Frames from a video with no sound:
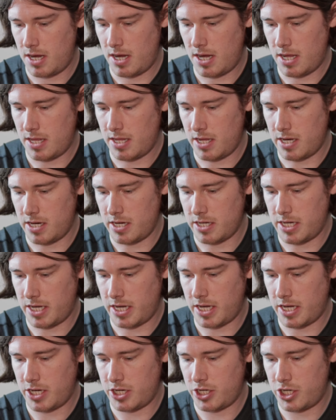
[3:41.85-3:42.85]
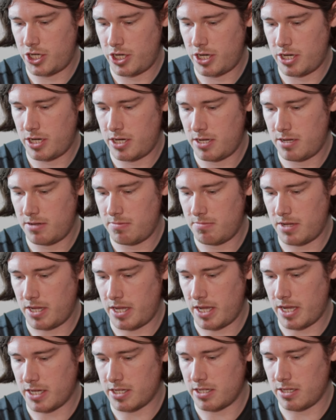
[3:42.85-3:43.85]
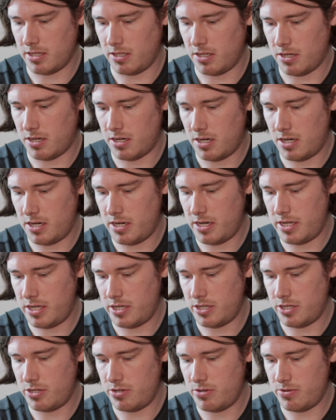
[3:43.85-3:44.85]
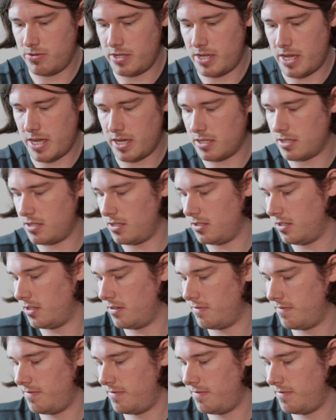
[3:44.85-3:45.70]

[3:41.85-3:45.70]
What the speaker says: And then attach my XLR into the XLR